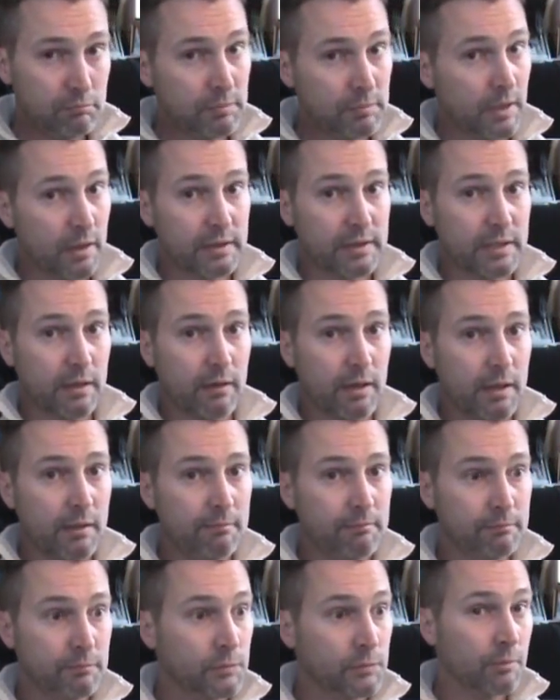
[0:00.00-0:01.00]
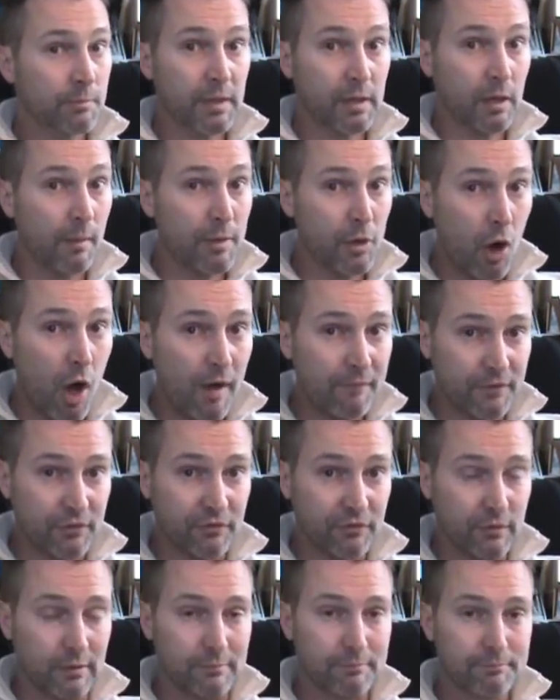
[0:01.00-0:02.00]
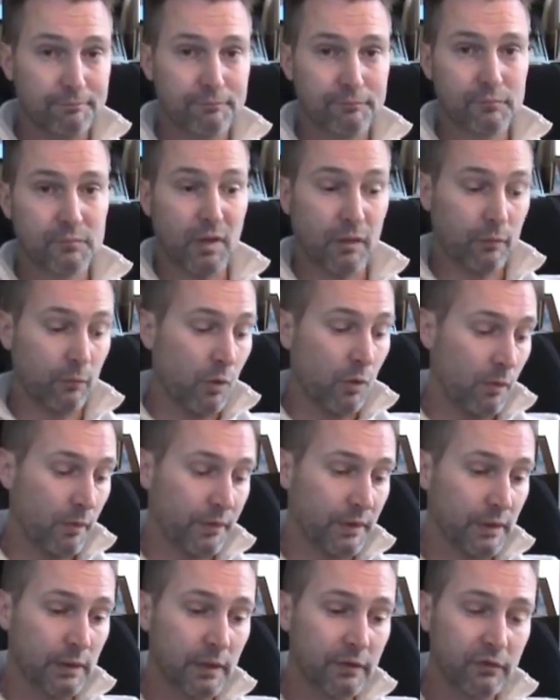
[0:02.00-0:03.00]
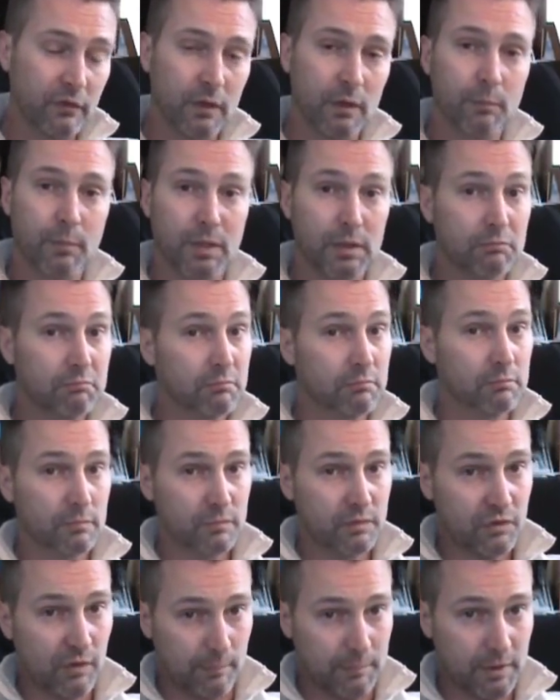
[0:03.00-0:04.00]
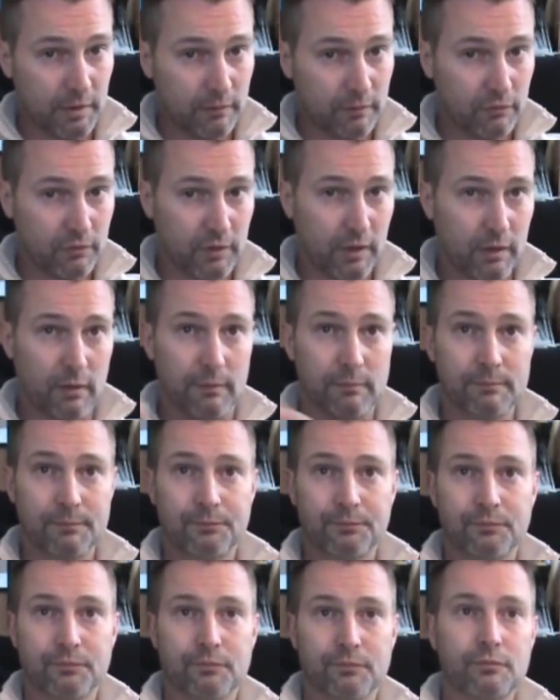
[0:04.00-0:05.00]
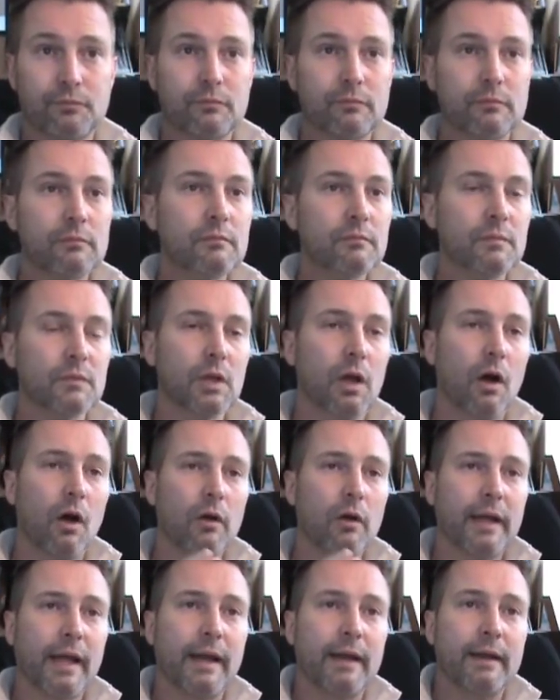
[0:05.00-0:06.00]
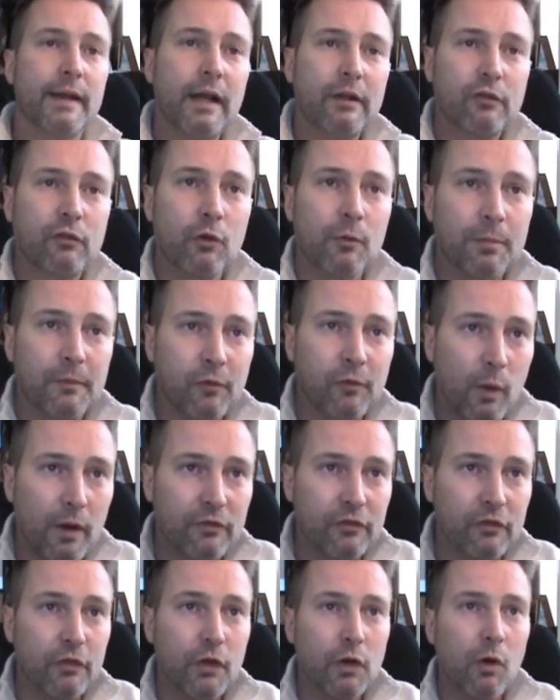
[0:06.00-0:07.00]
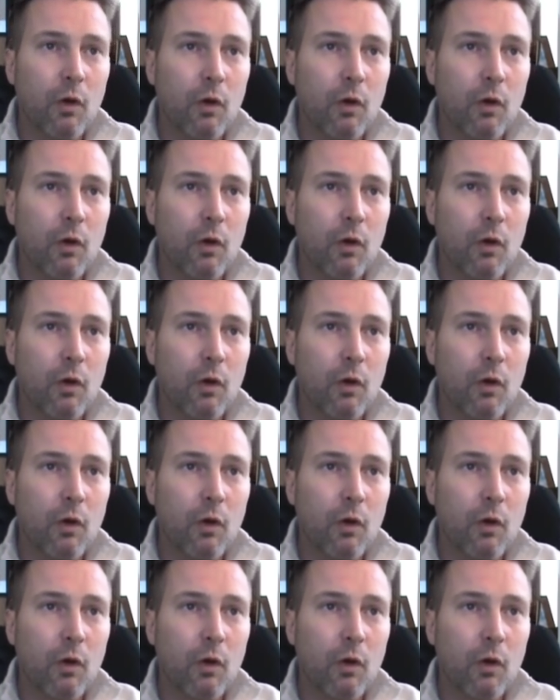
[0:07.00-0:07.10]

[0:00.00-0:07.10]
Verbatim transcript: Military, you become an officer. Nothing wrong with enlisted, but something to consider. Okay, next group of questions.